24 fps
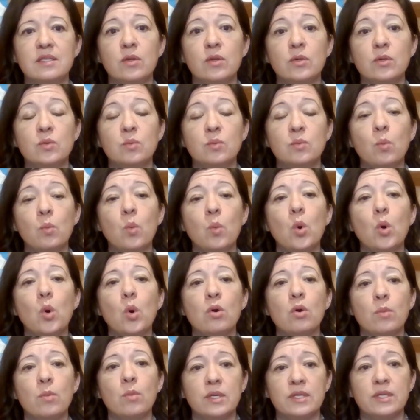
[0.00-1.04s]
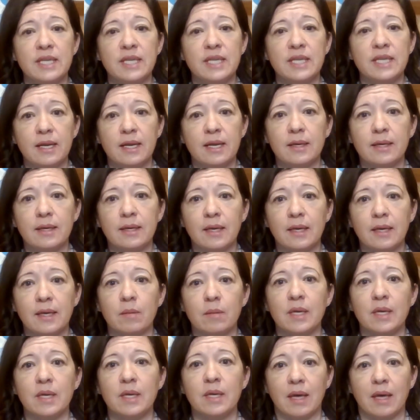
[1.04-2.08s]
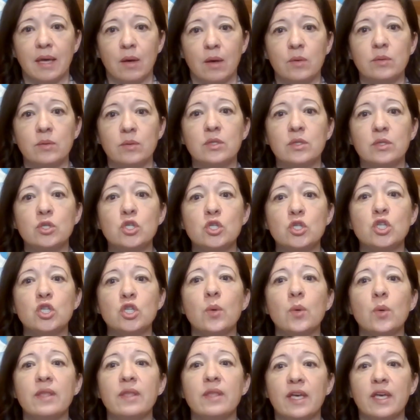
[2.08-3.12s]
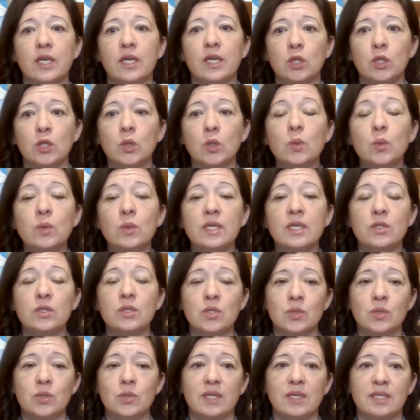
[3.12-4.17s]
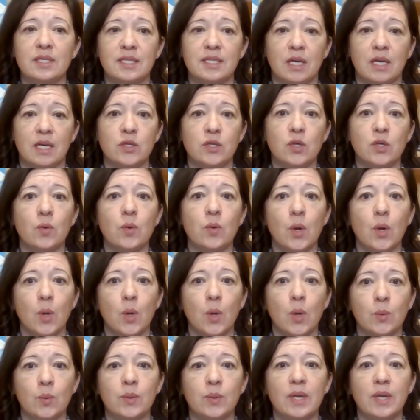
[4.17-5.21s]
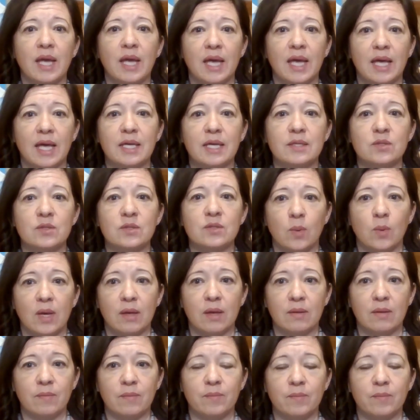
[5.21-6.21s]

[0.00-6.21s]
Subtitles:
there's more and more data coming out showing that you can do this on your own as well.